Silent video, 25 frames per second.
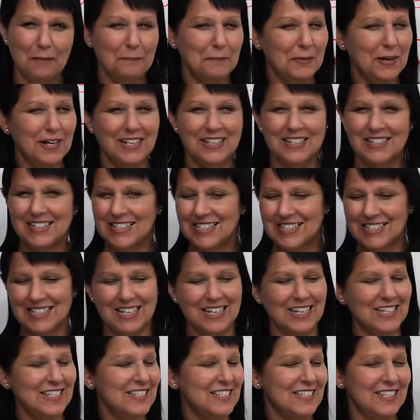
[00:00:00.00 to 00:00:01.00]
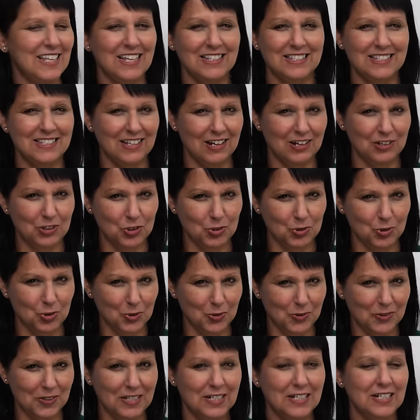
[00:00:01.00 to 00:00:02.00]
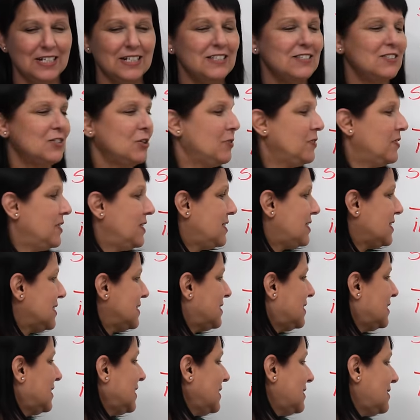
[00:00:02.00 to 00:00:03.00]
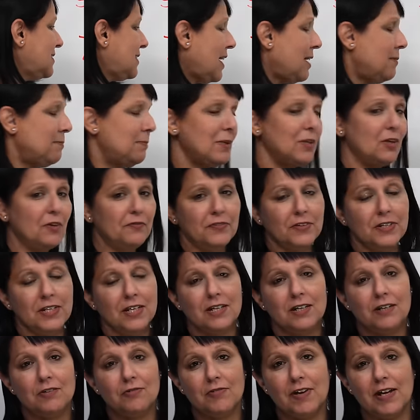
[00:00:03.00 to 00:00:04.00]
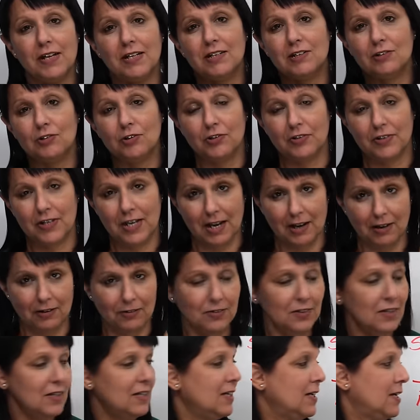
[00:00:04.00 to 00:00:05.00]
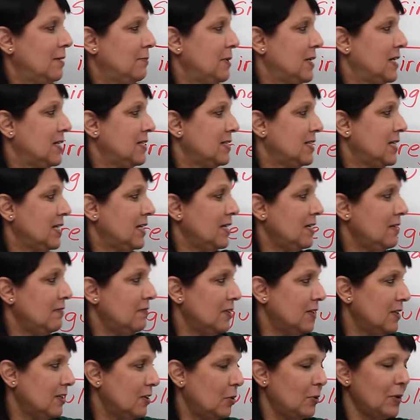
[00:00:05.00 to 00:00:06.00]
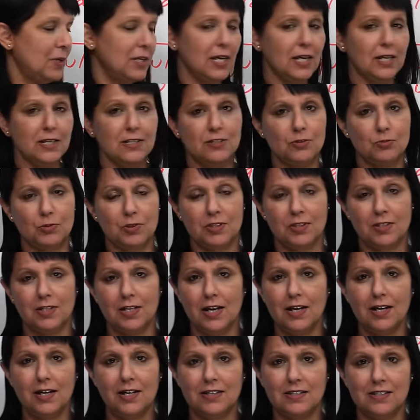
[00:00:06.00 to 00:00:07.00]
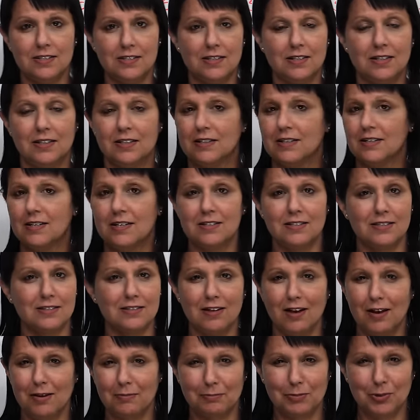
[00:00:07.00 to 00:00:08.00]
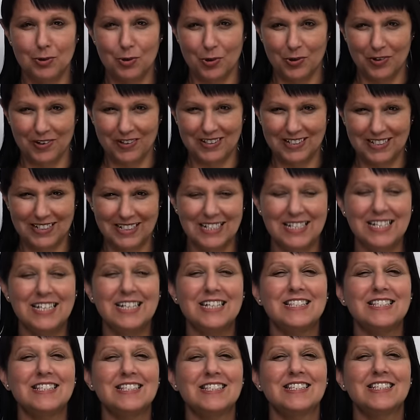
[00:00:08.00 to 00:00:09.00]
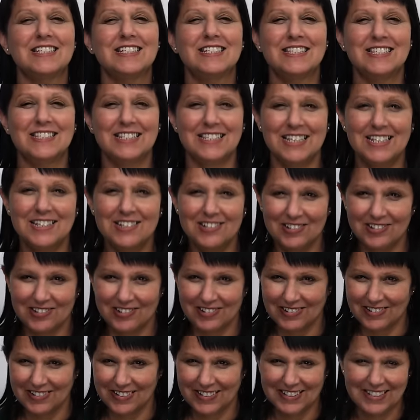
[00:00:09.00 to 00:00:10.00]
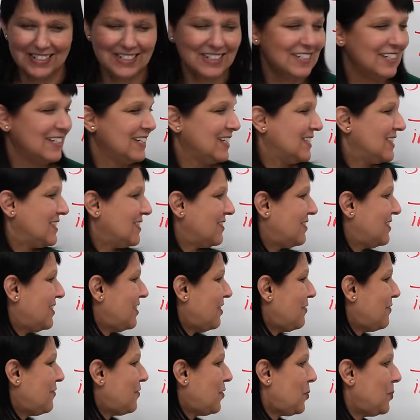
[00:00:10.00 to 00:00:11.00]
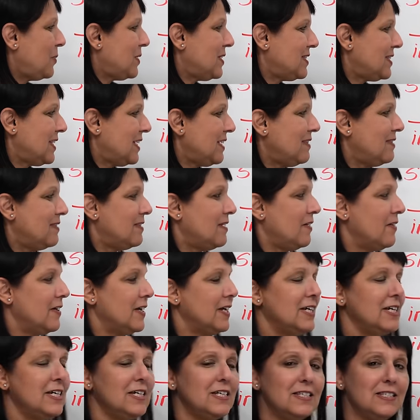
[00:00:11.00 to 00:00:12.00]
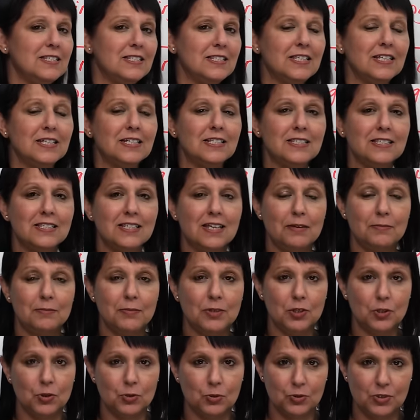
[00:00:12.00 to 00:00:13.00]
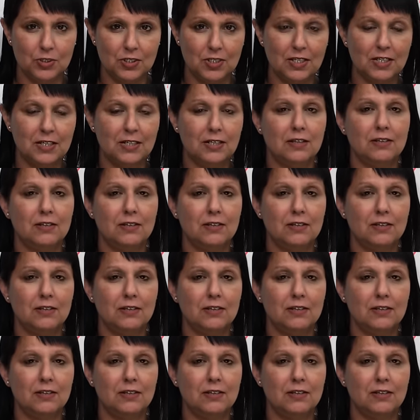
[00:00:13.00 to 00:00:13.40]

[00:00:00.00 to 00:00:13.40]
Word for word: But in this case, that's not true. So this is an example of an irregular noun because even though it ends with an s, it's not plural. It's singular. So therefore we say there is some news.